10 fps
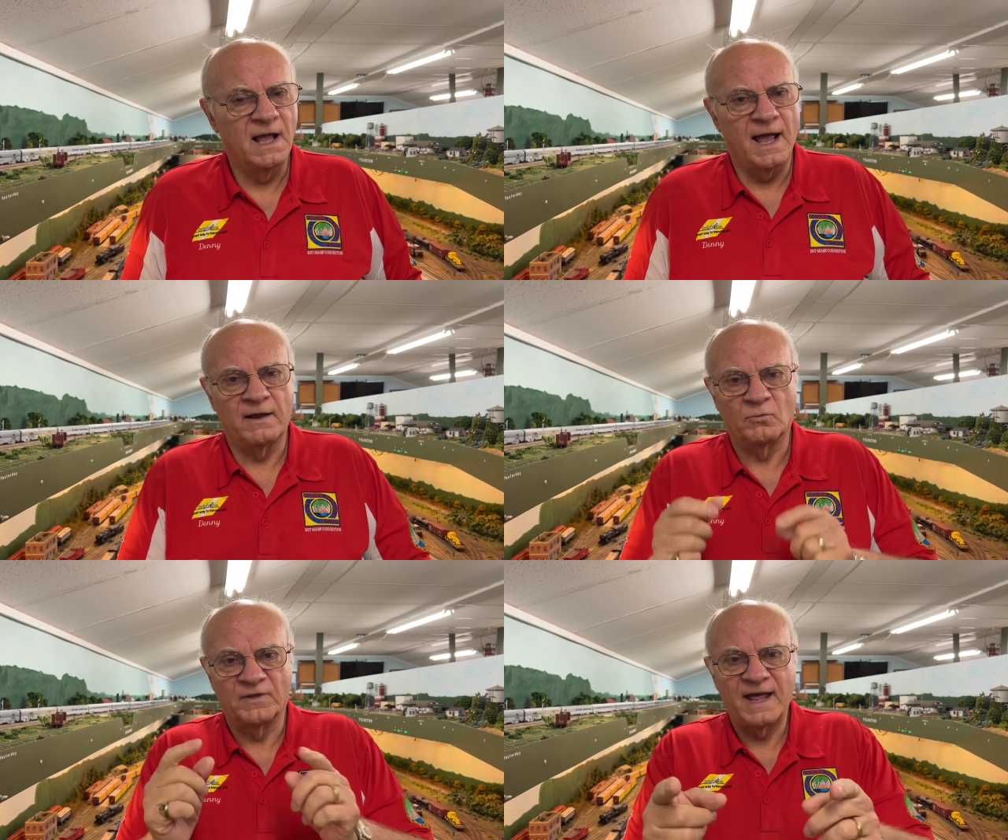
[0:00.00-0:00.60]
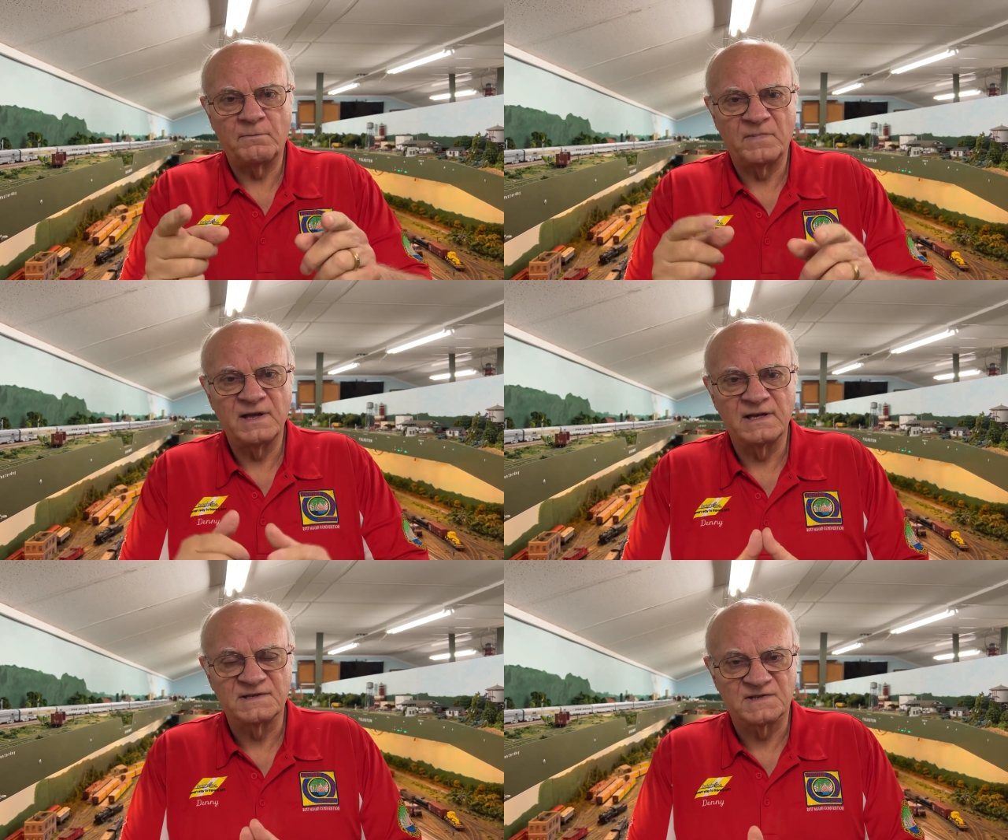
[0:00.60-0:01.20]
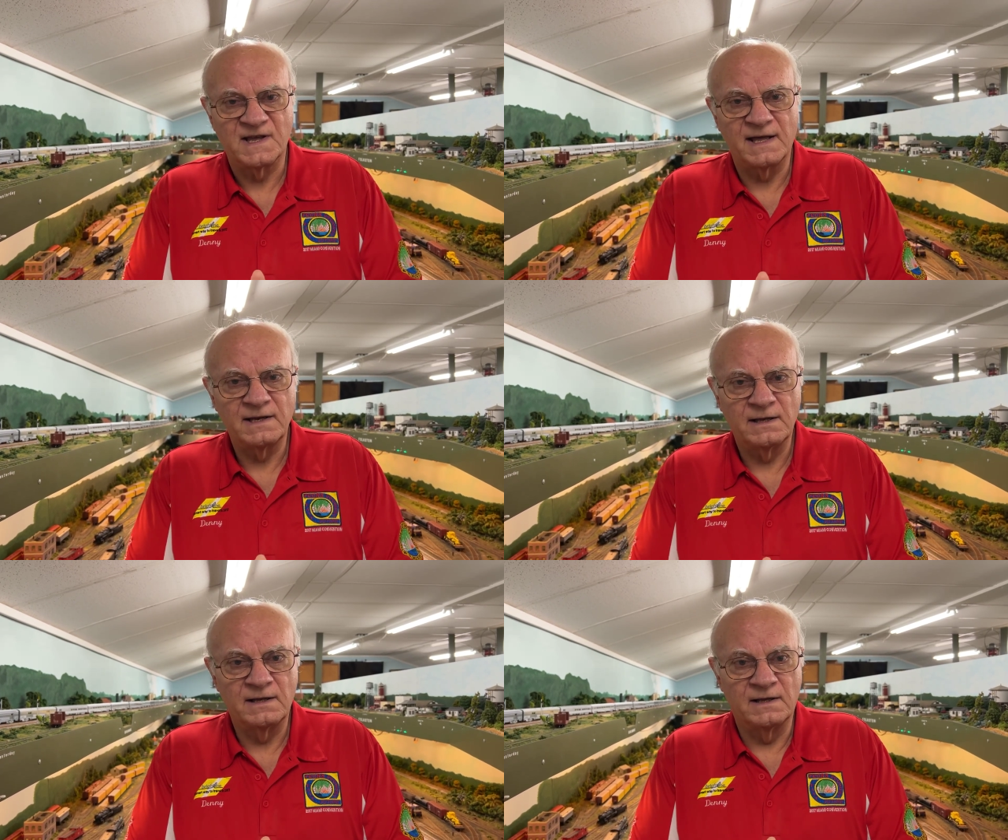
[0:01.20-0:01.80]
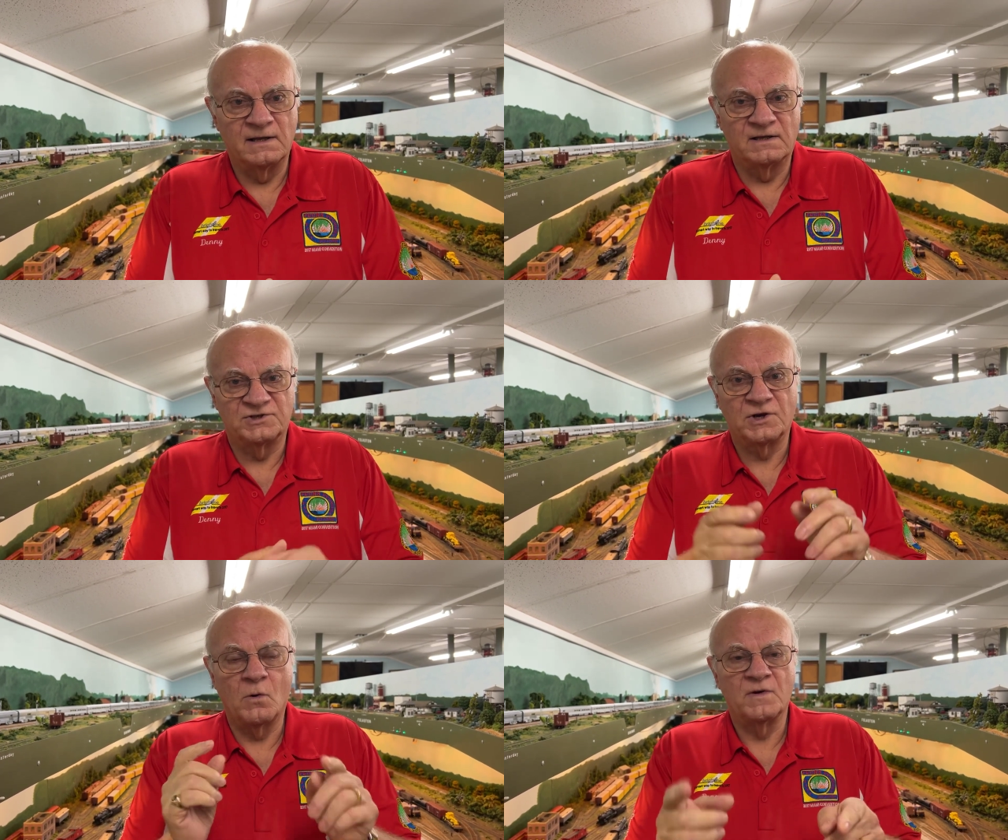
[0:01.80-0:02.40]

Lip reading: And with that being said, show